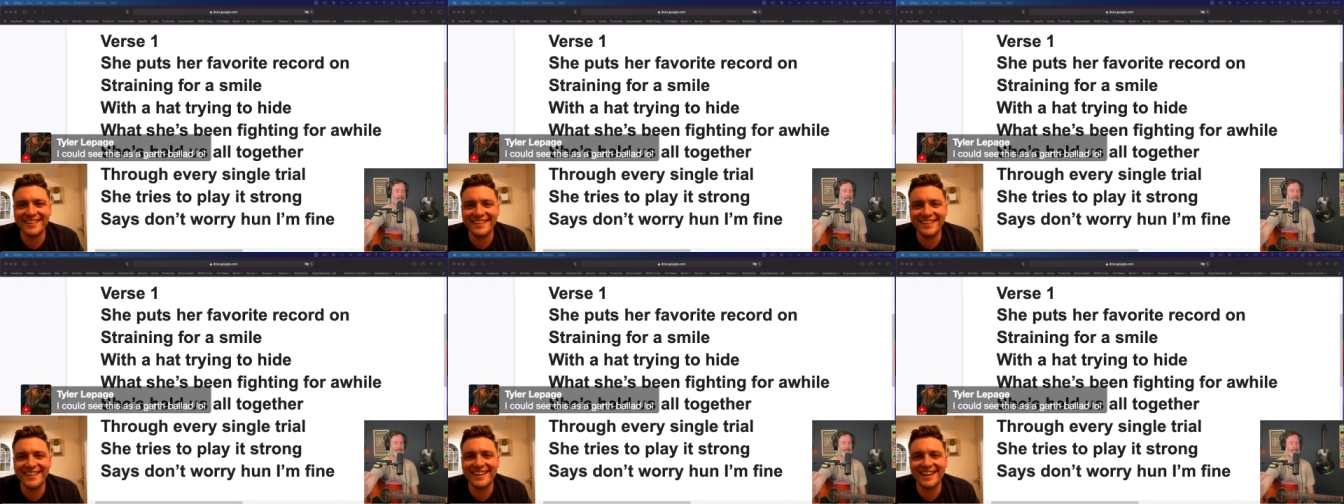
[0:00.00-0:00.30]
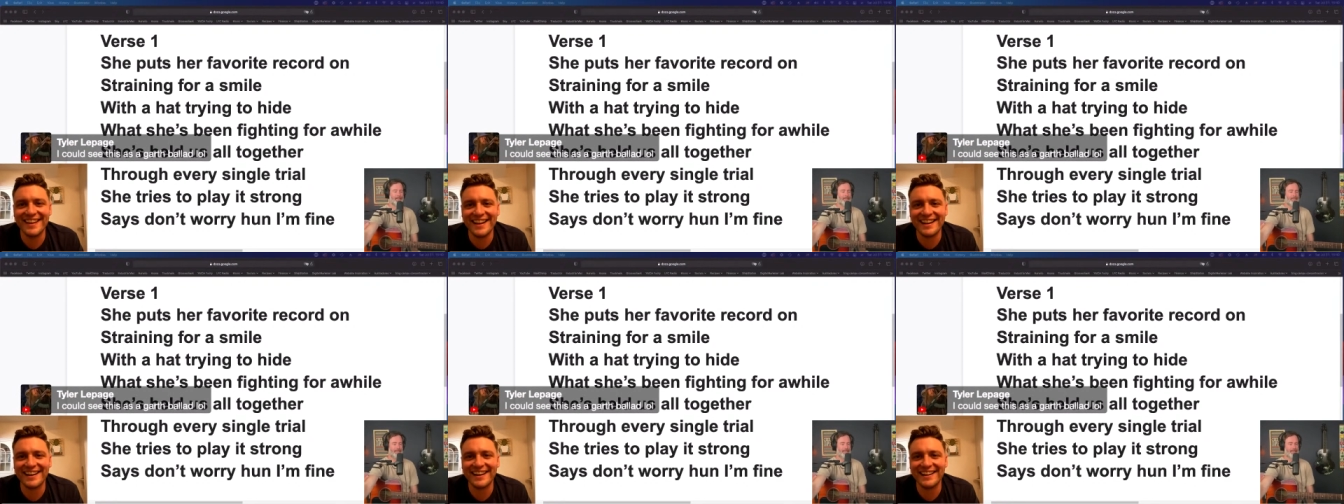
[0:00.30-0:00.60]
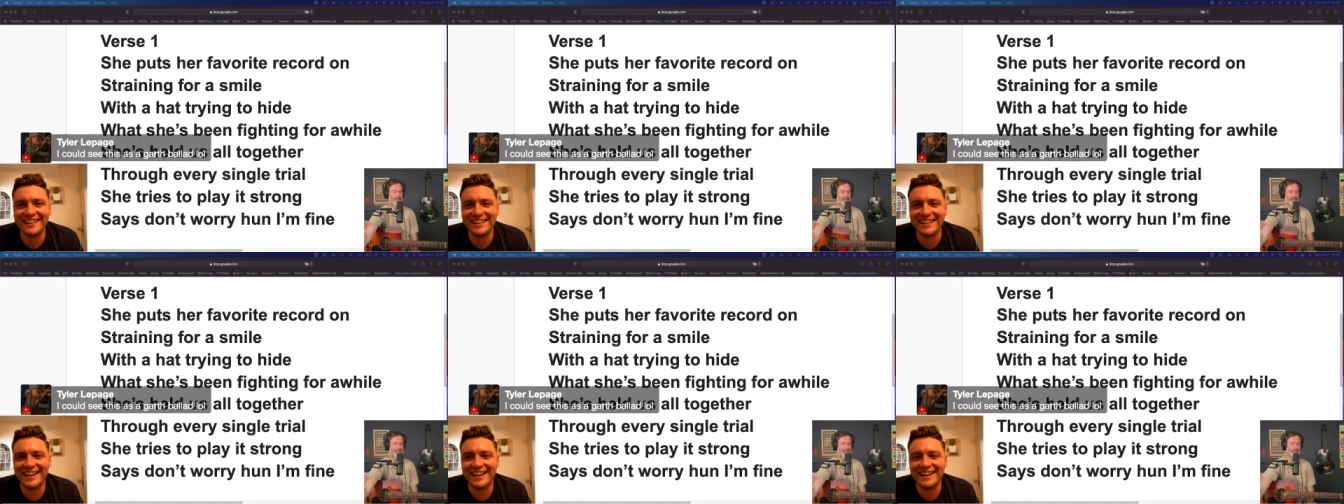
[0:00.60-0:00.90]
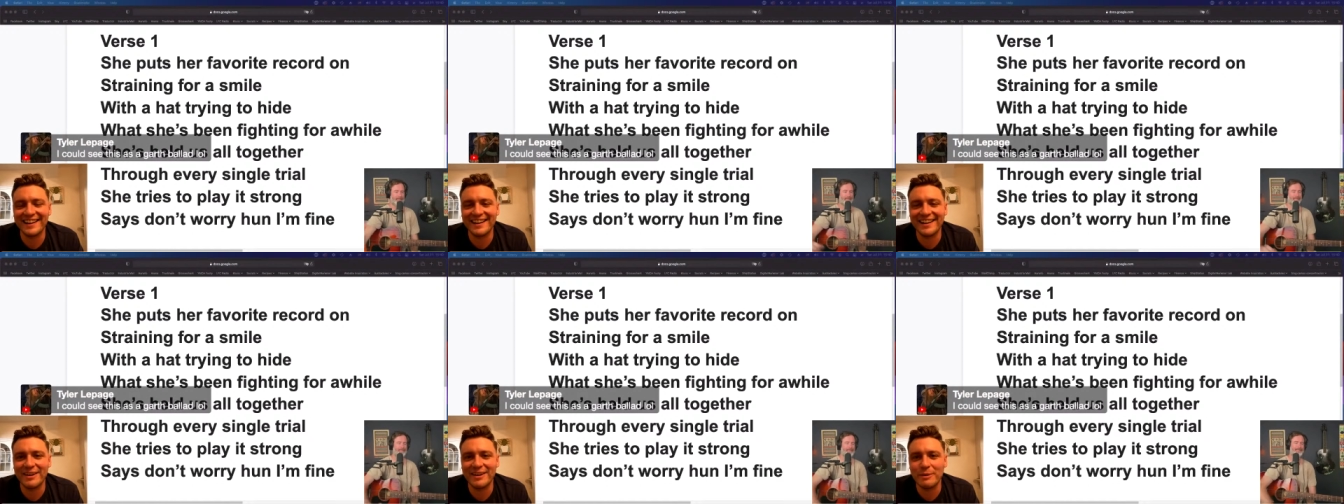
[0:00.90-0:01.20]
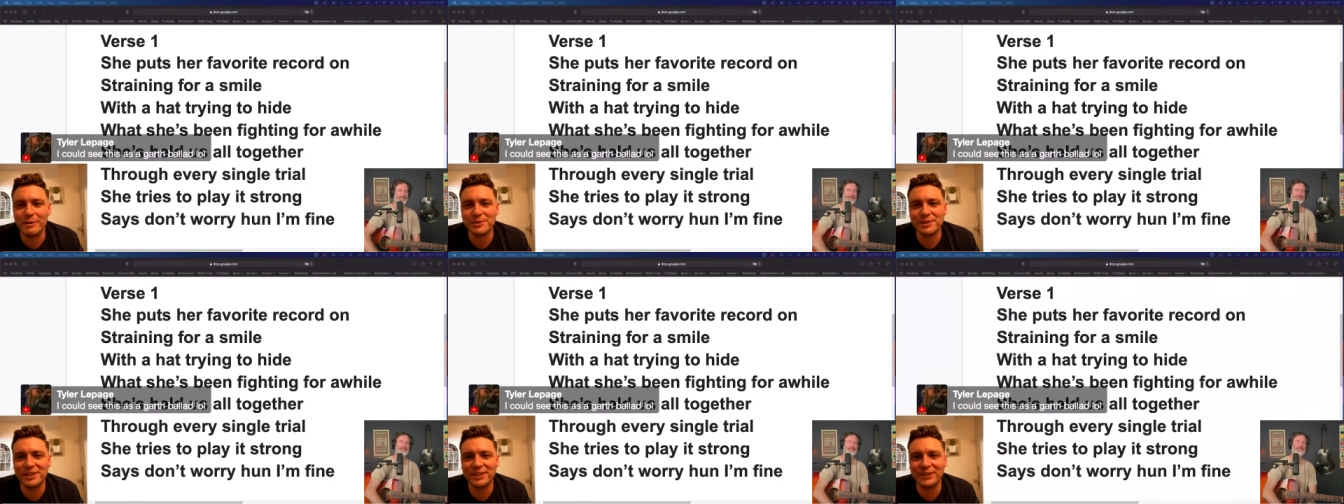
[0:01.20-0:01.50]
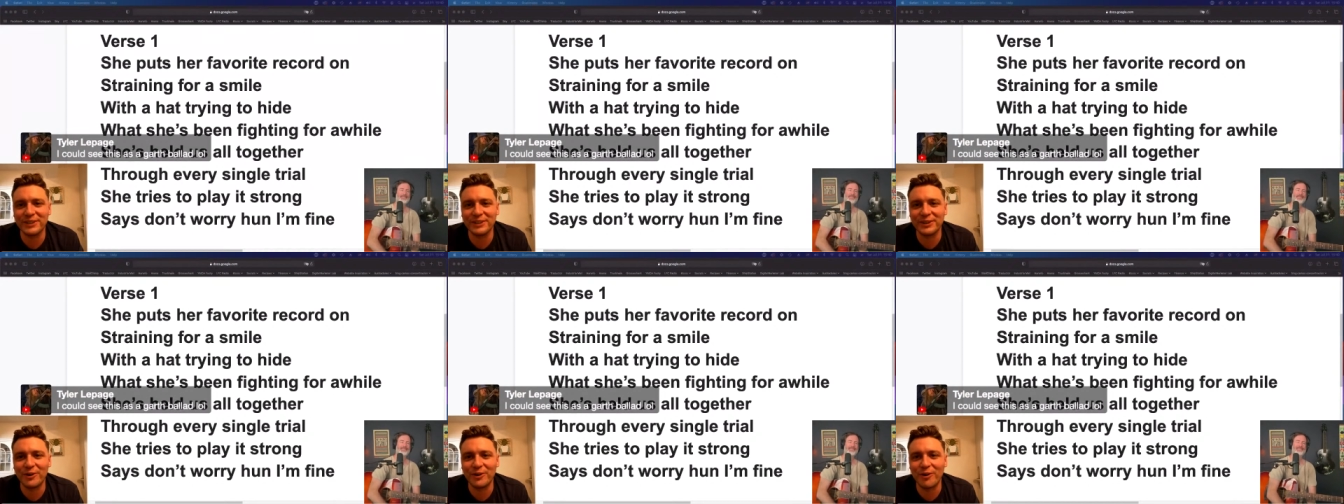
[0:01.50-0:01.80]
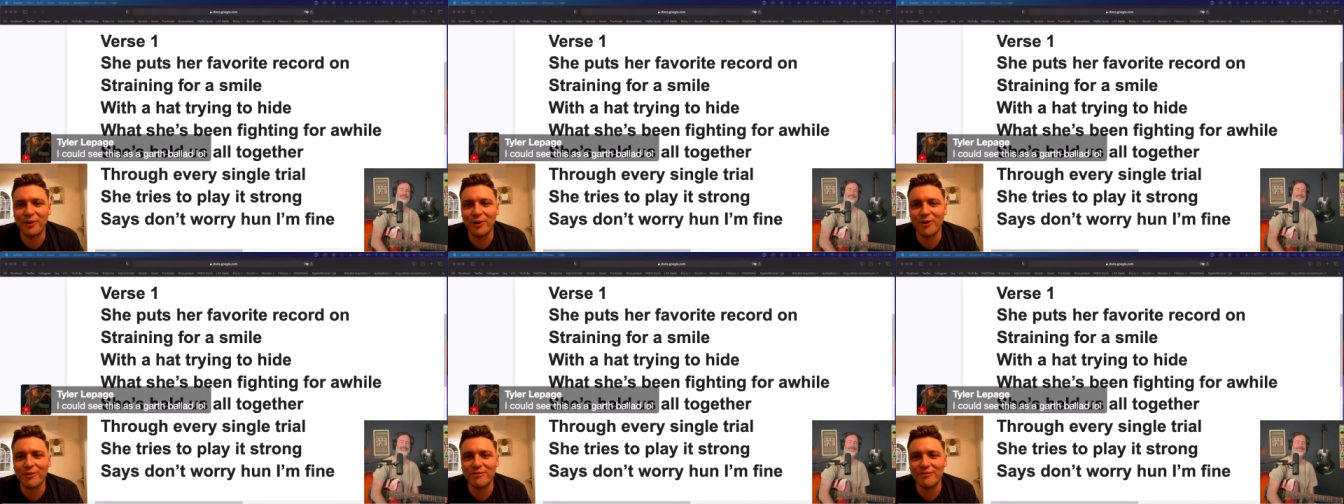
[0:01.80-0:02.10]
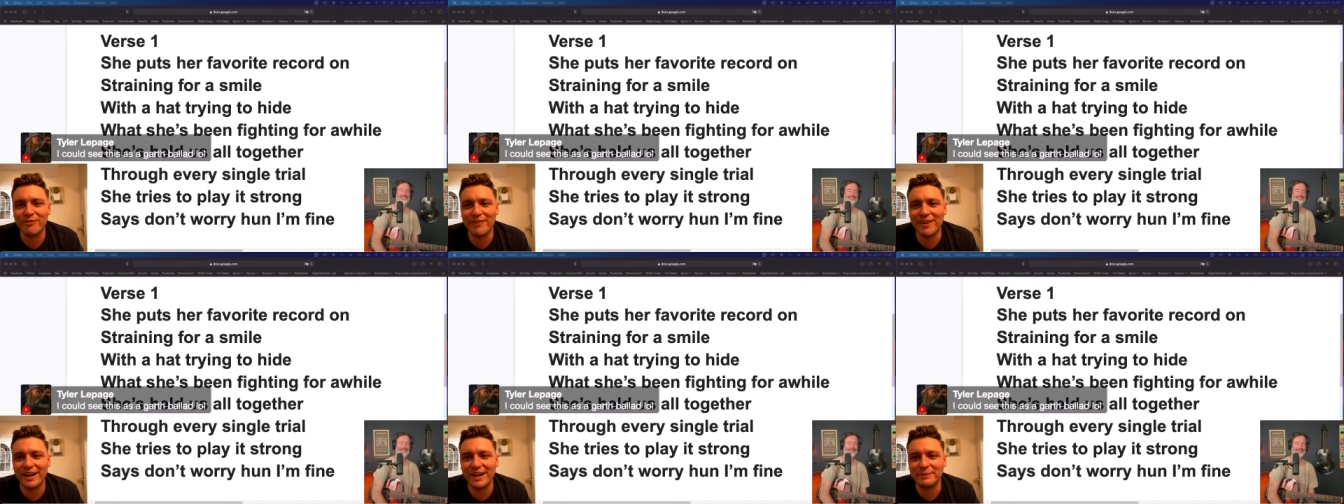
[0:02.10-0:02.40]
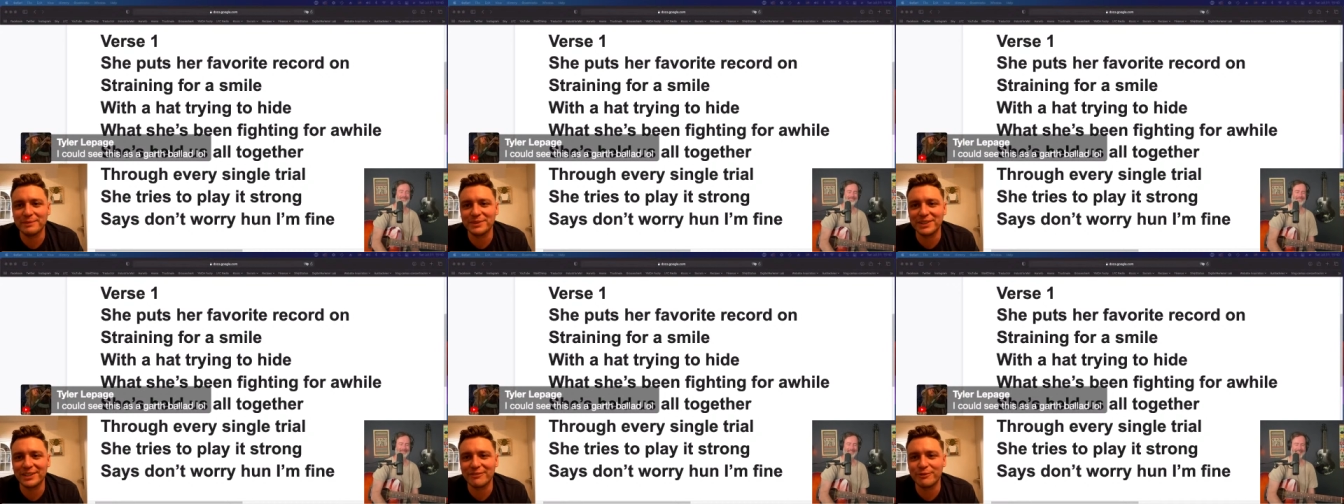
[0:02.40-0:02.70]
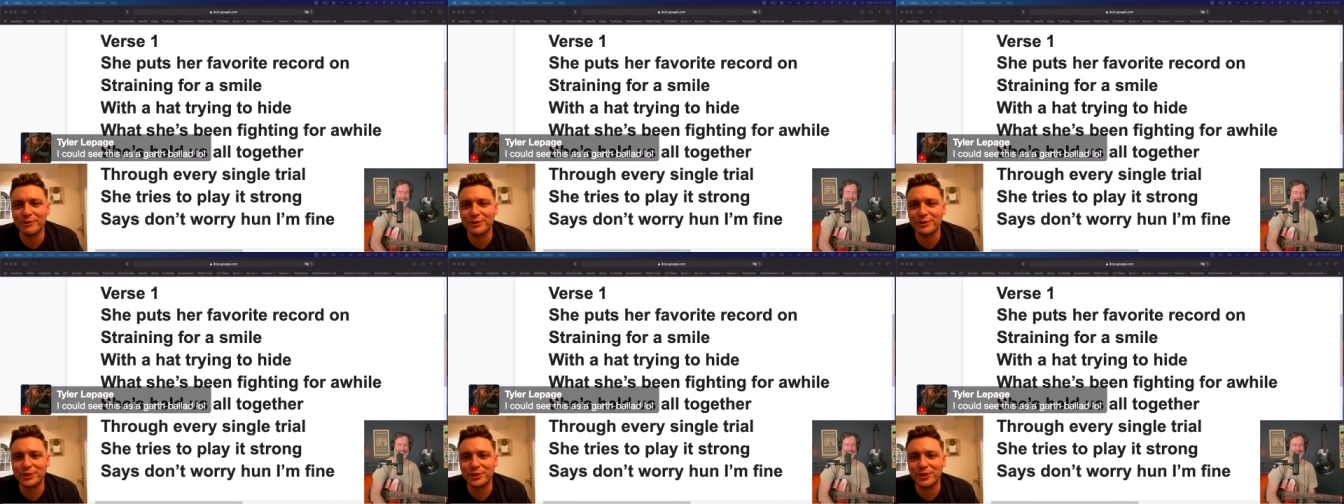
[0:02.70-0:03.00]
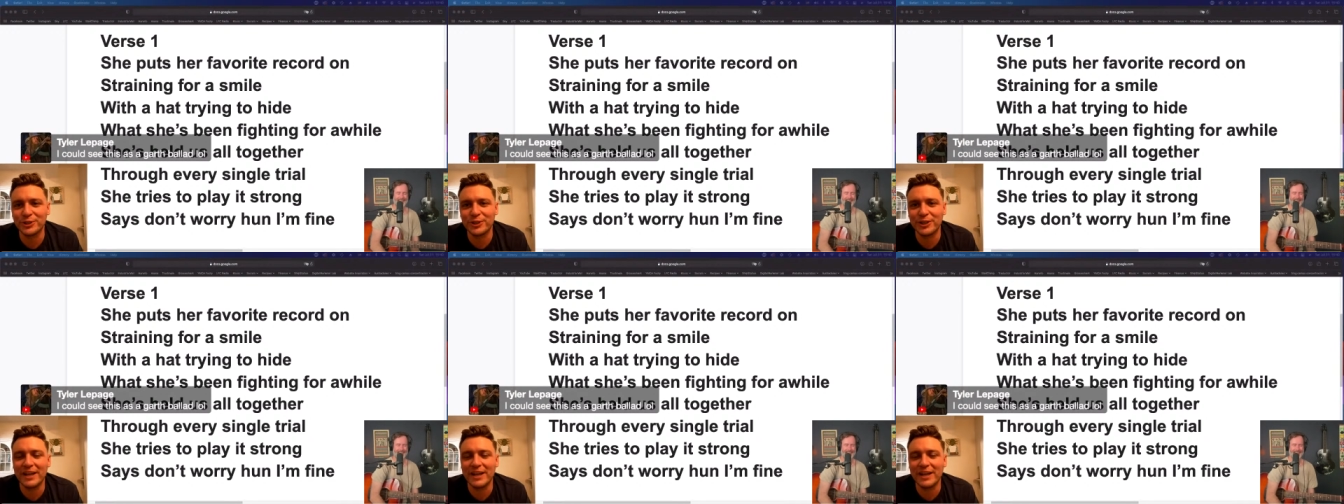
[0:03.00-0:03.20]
Yeah, I was getting Garth vibes, like for sure.